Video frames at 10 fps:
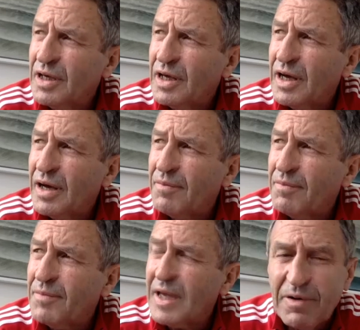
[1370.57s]

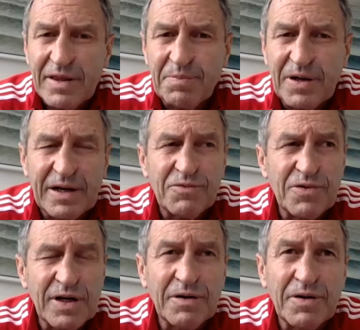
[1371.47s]
Anyway, they played
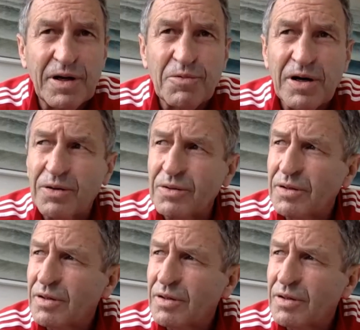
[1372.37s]
really, really well.